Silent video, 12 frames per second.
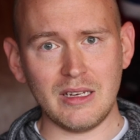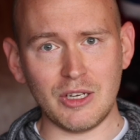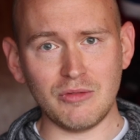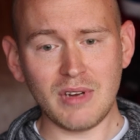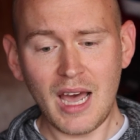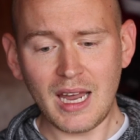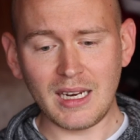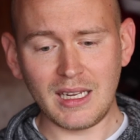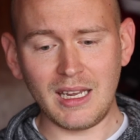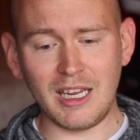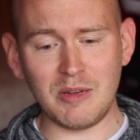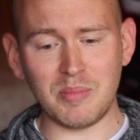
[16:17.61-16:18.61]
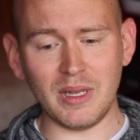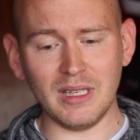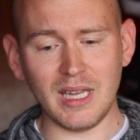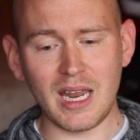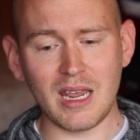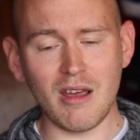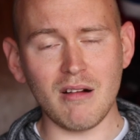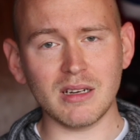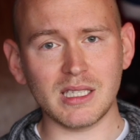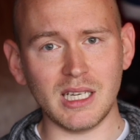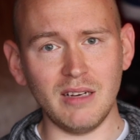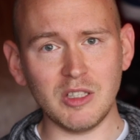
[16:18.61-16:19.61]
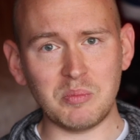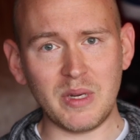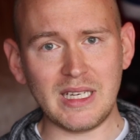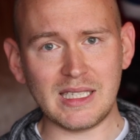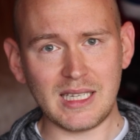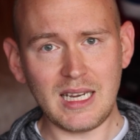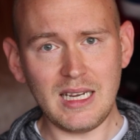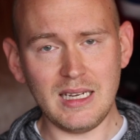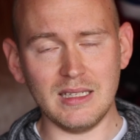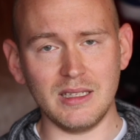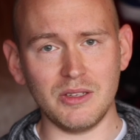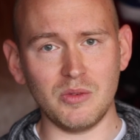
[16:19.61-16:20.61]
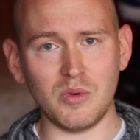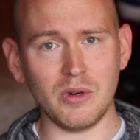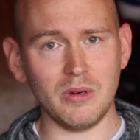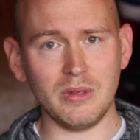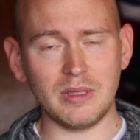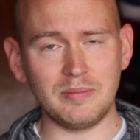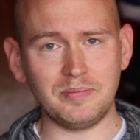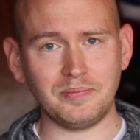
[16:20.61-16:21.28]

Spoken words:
do not keep letting ourselves be seen to the world.